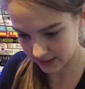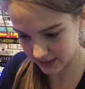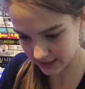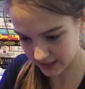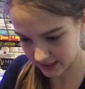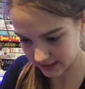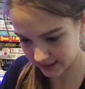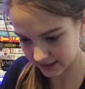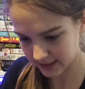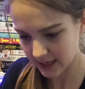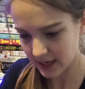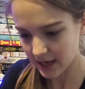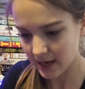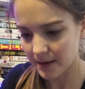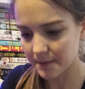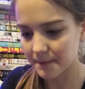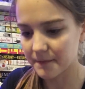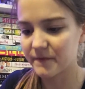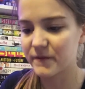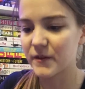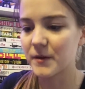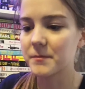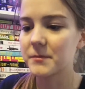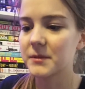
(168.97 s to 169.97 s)
this?
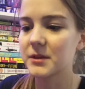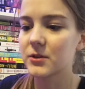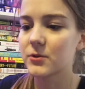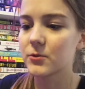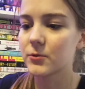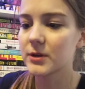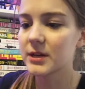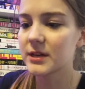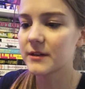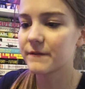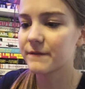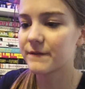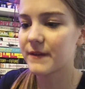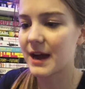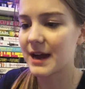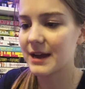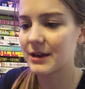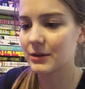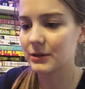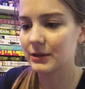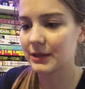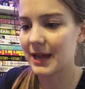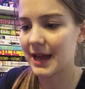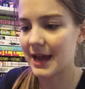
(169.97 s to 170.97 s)
From the Greek
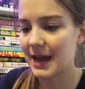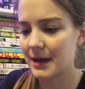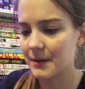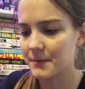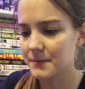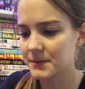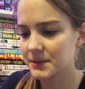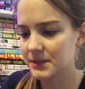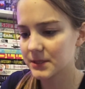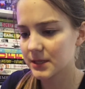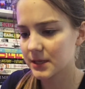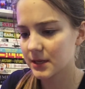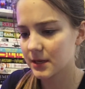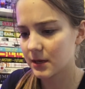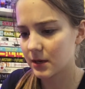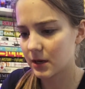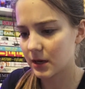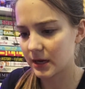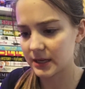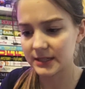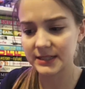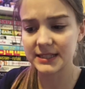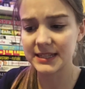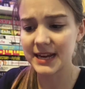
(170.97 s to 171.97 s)
Fire Labs.
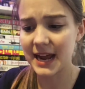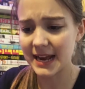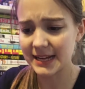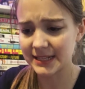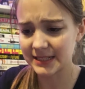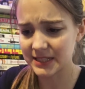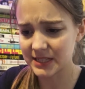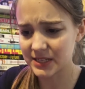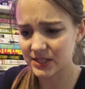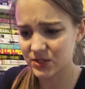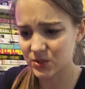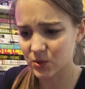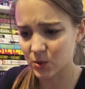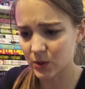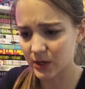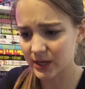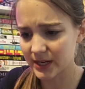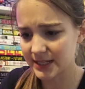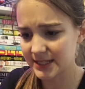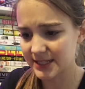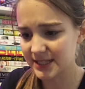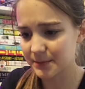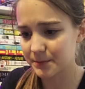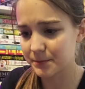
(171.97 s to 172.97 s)
It's an Etsy store
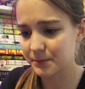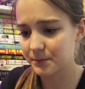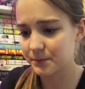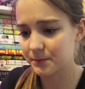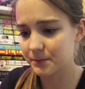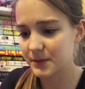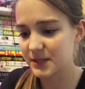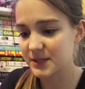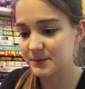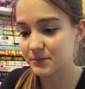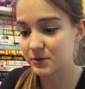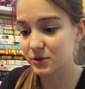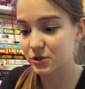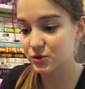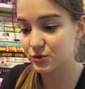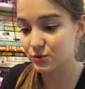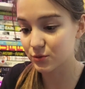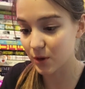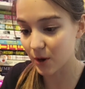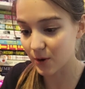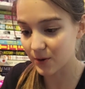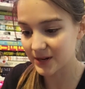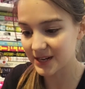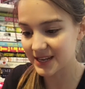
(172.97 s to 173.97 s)
and it's the it's
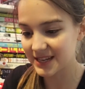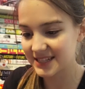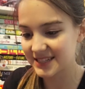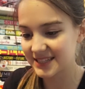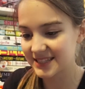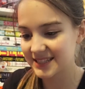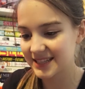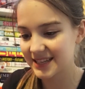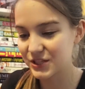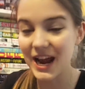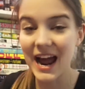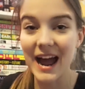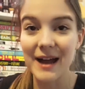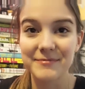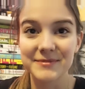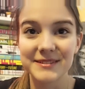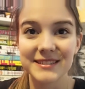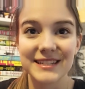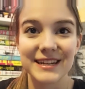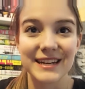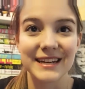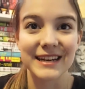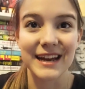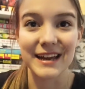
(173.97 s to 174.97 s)
Patronus
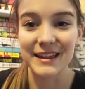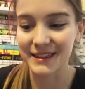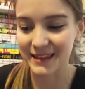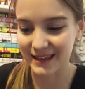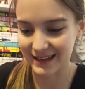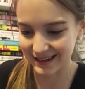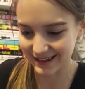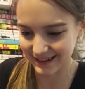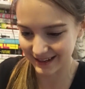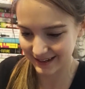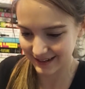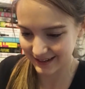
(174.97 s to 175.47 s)
chapstick, I think.